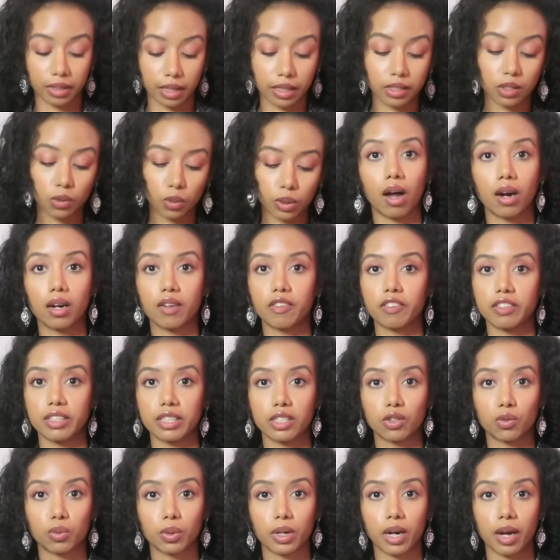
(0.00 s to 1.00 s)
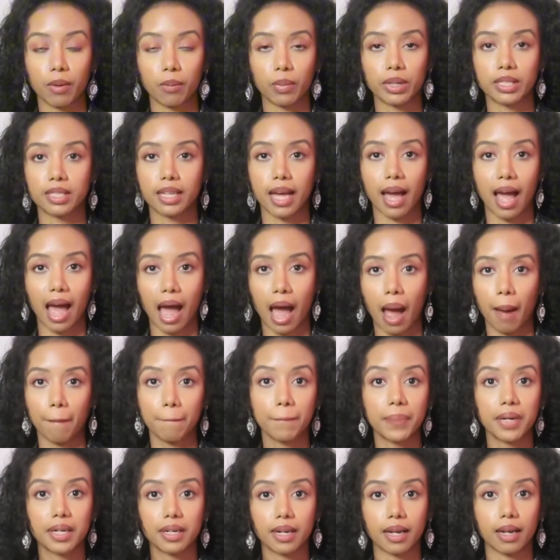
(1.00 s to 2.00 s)
this all of this was
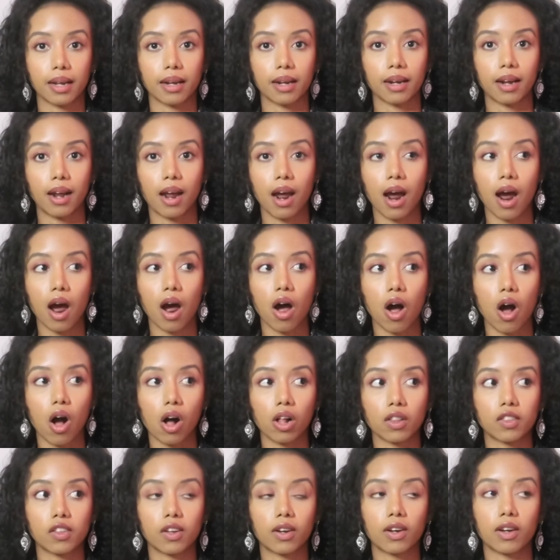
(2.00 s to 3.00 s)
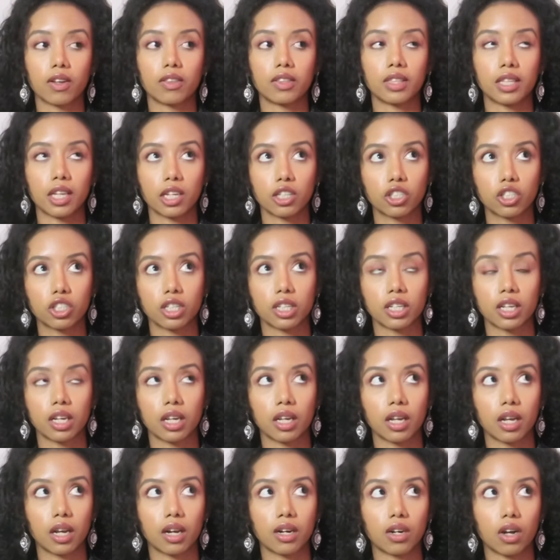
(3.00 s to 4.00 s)
happening all the
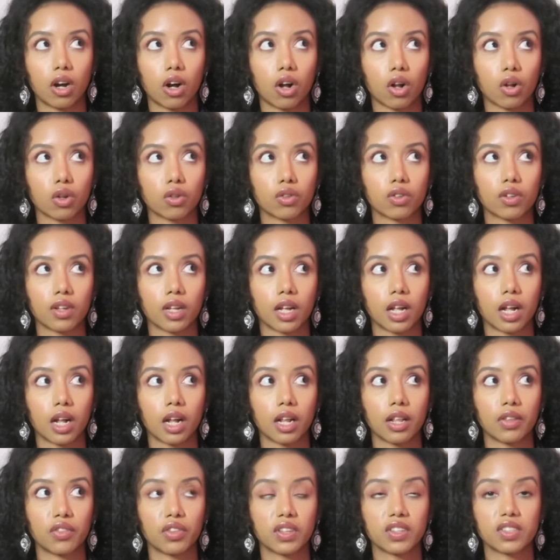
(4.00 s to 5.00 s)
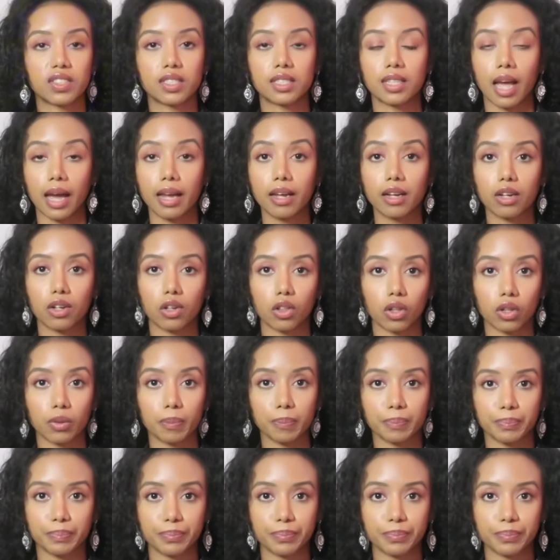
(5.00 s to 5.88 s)
conditioning and all the this cycle